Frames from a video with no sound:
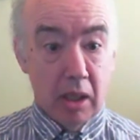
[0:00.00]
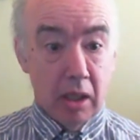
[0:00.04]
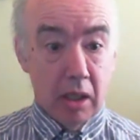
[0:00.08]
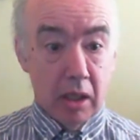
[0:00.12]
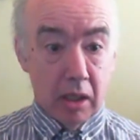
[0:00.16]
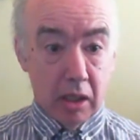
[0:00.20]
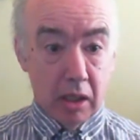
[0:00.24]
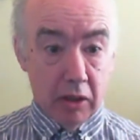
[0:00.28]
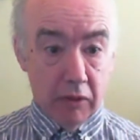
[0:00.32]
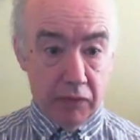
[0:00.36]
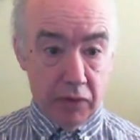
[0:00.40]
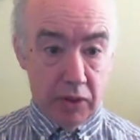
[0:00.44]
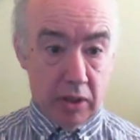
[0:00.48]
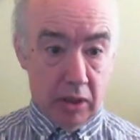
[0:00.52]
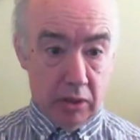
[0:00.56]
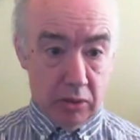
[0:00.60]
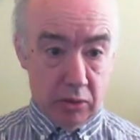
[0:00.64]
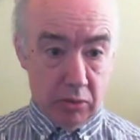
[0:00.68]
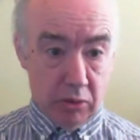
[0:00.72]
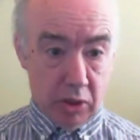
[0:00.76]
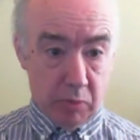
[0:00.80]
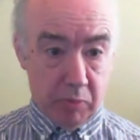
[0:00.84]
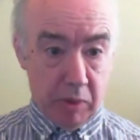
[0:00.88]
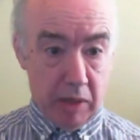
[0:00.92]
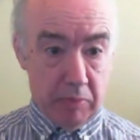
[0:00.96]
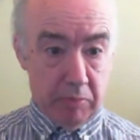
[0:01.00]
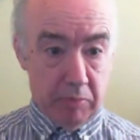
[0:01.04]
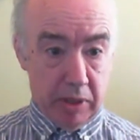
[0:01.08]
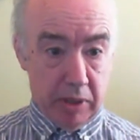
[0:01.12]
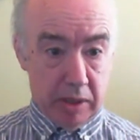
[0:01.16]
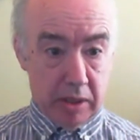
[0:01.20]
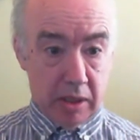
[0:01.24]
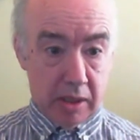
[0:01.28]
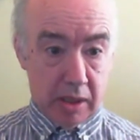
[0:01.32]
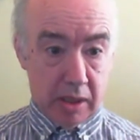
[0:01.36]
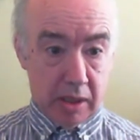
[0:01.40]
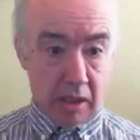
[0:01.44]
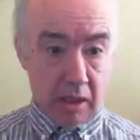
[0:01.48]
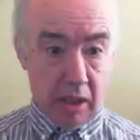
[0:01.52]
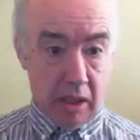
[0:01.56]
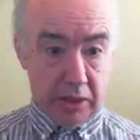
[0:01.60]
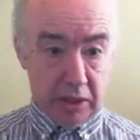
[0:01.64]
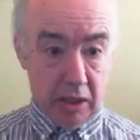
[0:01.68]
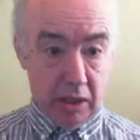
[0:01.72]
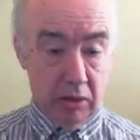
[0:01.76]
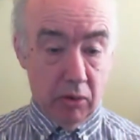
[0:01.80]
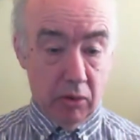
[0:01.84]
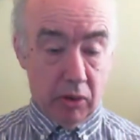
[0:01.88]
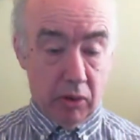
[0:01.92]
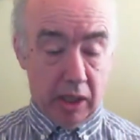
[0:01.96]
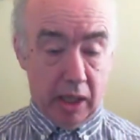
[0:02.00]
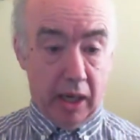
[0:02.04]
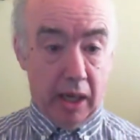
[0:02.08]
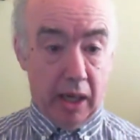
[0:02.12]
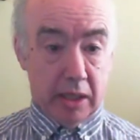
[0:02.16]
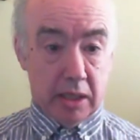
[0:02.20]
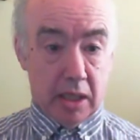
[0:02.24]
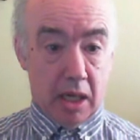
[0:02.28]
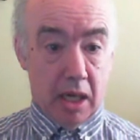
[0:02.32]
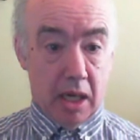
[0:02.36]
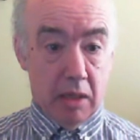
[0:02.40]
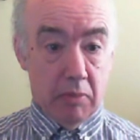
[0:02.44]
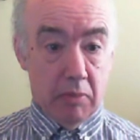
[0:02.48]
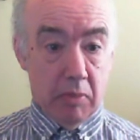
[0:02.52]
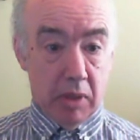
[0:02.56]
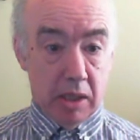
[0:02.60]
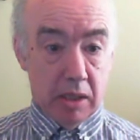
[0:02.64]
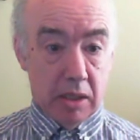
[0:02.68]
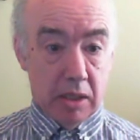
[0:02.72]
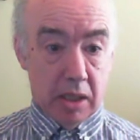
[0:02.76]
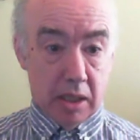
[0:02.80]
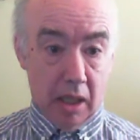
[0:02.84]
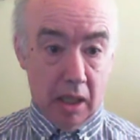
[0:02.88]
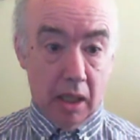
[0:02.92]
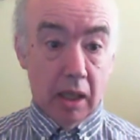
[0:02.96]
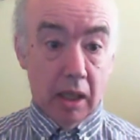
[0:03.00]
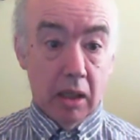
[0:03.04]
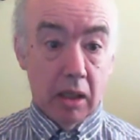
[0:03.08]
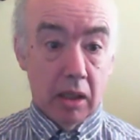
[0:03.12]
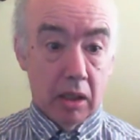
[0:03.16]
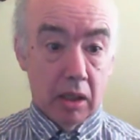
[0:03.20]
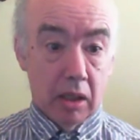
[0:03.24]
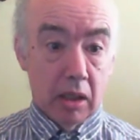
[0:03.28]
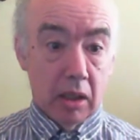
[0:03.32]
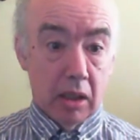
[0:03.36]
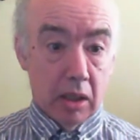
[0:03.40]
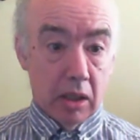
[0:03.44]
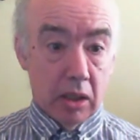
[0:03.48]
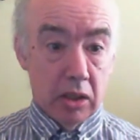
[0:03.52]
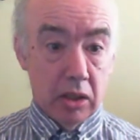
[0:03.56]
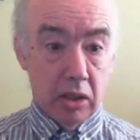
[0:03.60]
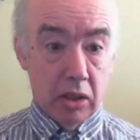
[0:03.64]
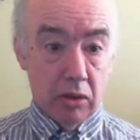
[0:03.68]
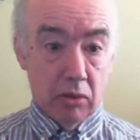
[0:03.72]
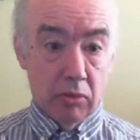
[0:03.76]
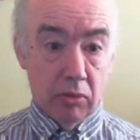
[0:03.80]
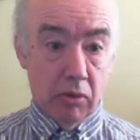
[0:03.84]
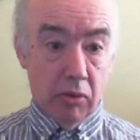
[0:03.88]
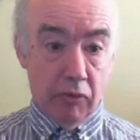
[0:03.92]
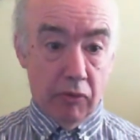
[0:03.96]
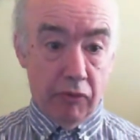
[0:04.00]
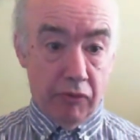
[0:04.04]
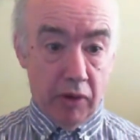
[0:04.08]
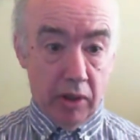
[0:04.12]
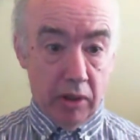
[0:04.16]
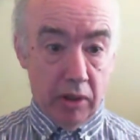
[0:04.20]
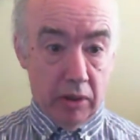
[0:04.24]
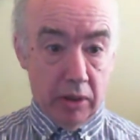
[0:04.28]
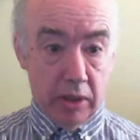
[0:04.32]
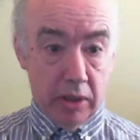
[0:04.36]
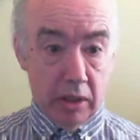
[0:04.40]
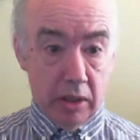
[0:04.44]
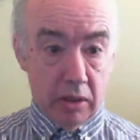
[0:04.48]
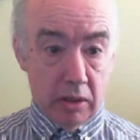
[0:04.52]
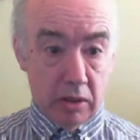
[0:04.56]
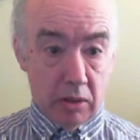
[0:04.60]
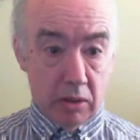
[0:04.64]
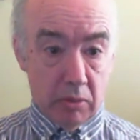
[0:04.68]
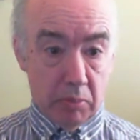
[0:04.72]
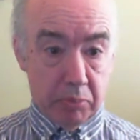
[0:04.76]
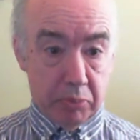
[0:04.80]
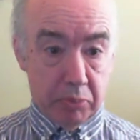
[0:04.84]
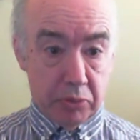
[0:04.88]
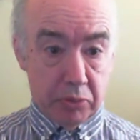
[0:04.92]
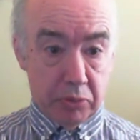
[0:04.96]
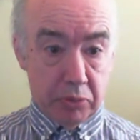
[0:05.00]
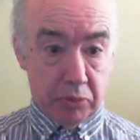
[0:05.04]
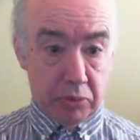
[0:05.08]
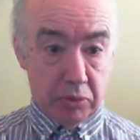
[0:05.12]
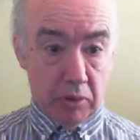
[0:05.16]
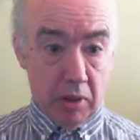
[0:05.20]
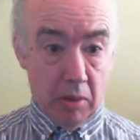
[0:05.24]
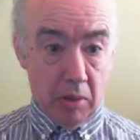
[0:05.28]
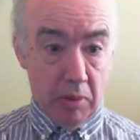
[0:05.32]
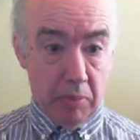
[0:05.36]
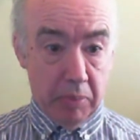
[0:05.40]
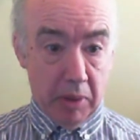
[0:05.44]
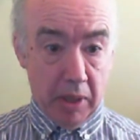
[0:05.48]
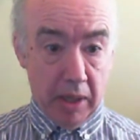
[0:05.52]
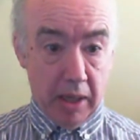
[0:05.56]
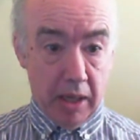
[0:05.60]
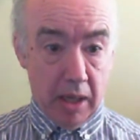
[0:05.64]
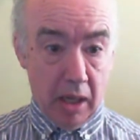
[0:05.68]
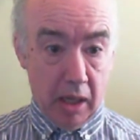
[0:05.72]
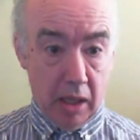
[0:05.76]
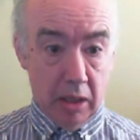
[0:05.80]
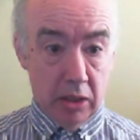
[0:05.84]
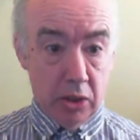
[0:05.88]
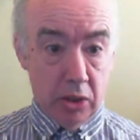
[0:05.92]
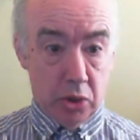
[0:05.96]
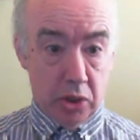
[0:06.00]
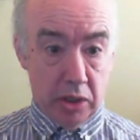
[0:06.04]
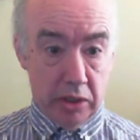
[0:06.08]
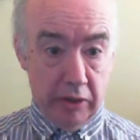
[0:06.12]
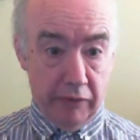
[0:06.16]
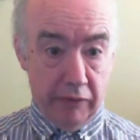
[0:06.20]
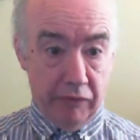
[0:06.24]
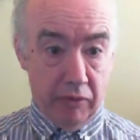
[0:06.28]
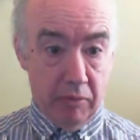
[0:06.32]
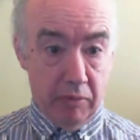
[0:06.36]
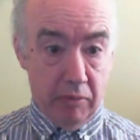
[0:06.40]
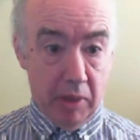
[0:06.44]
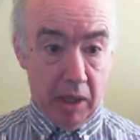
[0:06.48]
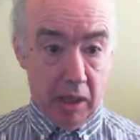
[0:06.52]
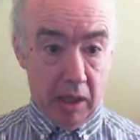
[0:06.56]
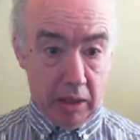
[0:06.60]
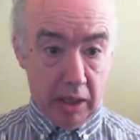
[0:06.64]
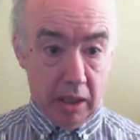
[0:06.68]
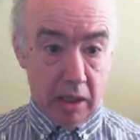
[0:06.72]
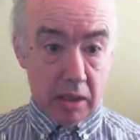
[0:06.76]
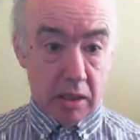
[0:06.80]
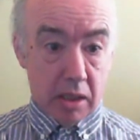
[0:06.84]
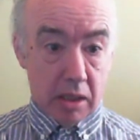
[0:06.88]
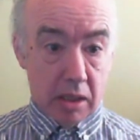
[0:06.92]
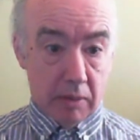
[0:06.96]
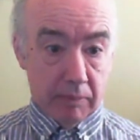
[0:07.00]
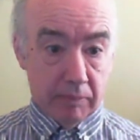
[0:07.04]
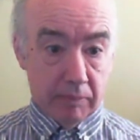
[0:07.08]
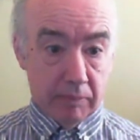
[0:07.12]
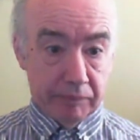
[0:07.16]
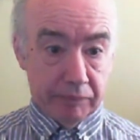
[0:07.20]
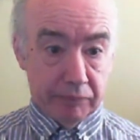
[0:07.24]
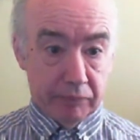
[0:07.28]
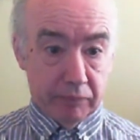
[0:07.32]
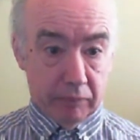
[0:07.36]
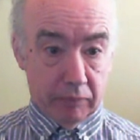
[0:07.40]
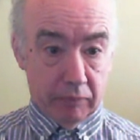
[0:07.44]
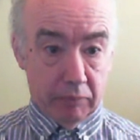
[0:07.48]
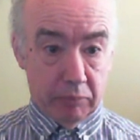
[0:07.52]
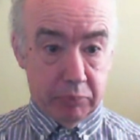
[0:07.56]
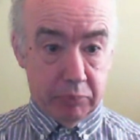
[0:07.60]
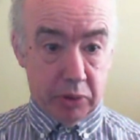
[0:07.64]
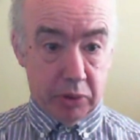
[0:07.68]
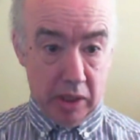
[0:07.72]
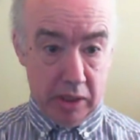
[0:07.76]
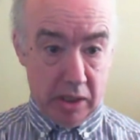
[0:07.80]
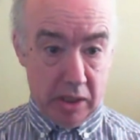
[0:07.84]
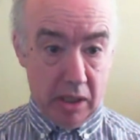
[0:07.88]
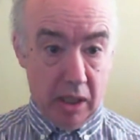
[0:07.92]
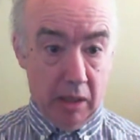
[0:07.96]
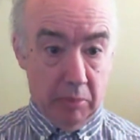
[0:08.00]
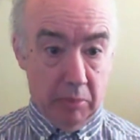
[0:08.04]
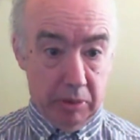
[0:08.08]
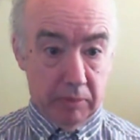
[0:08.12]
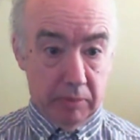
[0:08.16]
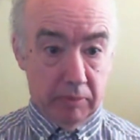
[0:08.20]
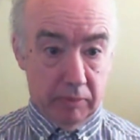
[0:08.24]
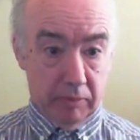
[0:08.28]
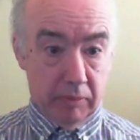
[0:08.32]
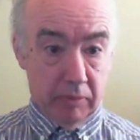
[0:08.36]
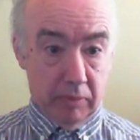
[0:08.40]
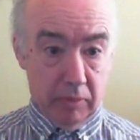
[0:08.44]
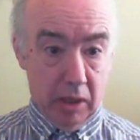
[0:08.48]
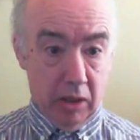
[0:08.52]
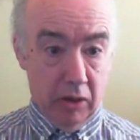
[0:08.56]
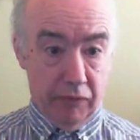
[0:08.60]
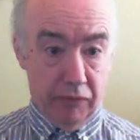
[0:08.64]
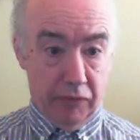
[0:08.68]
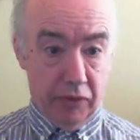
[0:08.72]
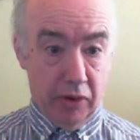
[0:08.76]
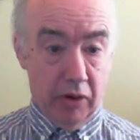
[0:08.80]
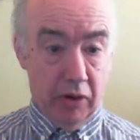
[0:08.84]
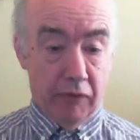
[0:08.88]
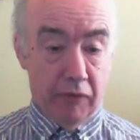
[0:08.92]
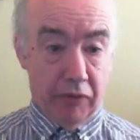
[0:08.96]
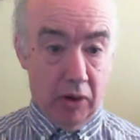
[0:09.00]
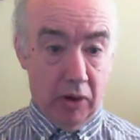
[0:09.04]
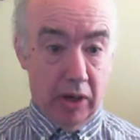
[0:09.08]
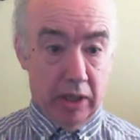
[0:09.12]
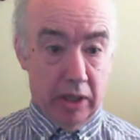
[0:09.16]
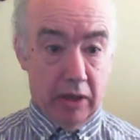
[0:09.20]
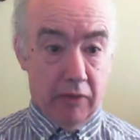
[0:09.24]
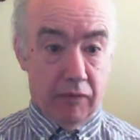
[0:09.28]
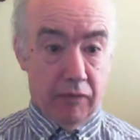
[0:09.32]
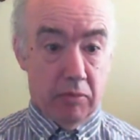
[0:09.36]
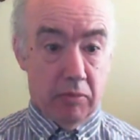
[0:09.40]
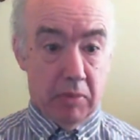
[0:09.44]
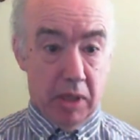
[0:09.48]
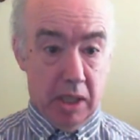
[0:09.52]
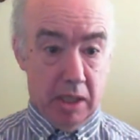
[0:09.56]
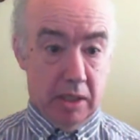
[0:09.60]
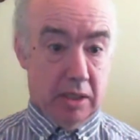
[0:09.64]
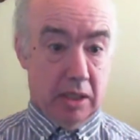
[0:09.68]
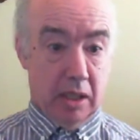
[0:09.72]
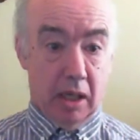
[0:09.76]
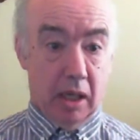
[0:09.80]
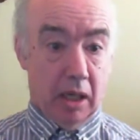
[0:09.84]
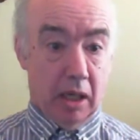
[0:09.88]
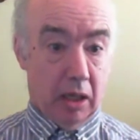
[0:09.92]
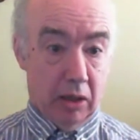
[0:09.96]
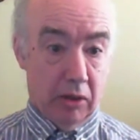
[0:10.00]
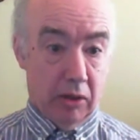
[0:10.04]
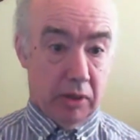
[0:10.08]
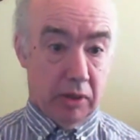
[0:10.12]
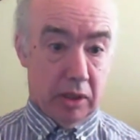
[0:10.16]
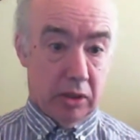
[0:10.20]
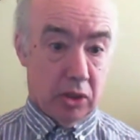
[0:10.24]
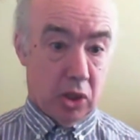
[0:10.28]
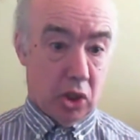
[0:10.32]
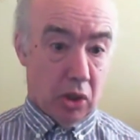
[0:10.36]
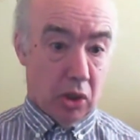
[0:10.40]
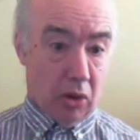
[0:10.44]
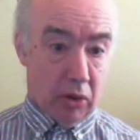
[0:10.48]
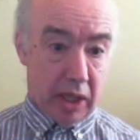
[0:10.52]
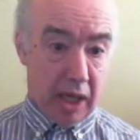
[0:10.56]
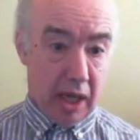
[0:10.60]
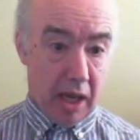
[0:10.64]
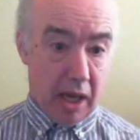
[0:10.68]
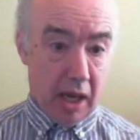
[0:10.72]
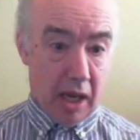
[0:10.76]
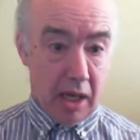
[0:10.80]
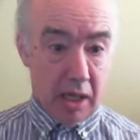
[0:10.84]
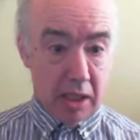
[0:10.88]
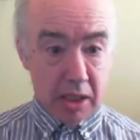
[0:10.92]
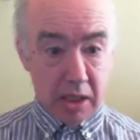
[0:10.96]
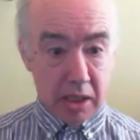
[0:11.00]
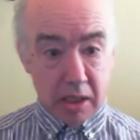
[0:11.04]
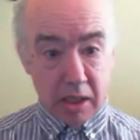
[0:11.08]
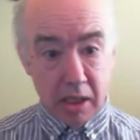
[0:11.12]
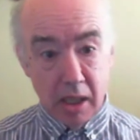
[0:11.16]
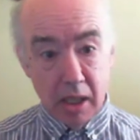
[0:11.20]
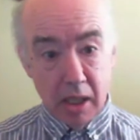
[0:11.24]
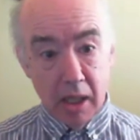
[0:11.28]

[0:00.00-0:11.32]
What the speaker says: If you go to a spread betting site and look at a meeting, you will find probably 100 different markets priced up for a given meeting, including jockeys,